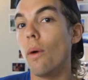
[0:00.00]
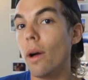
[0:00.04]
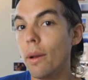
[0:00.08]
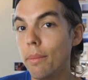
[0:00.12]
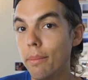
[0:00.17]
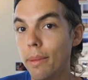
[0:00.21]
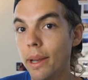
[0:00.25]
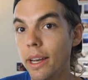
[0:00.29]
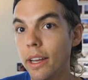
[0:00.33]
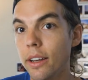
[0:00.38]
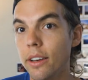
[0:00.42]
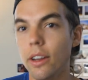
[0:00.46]

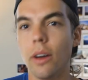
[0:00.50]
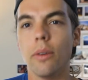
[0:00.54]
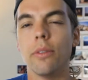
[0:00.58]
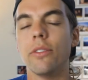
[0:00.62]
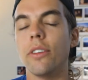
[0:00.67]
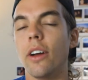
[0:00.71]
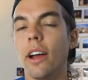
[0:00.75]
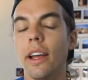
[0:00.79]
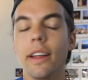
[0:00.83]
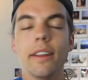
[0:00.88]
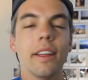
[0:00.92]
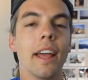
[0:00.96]

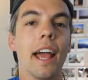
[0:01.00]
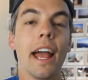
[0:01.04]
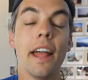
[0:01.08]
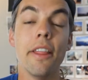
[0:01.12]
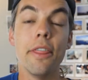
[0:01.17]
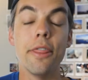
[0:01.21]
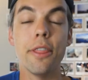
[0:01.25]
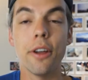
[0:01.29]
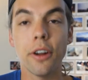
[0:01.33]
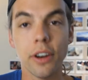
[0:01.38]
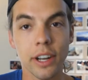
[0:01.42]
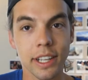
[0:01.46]

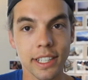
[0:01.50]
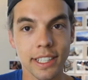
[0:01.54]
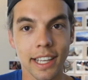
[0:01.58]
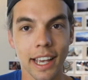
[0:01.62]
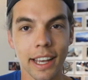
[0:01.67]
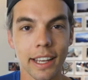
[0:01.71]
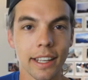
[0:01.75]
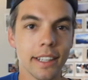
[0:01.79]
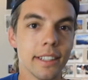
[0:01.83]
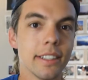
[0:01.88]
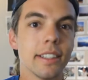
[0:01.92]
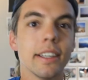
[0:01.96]
30
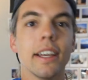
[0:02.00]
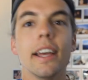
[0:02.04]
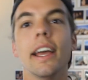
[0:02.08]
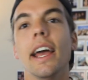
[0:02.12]
seconds,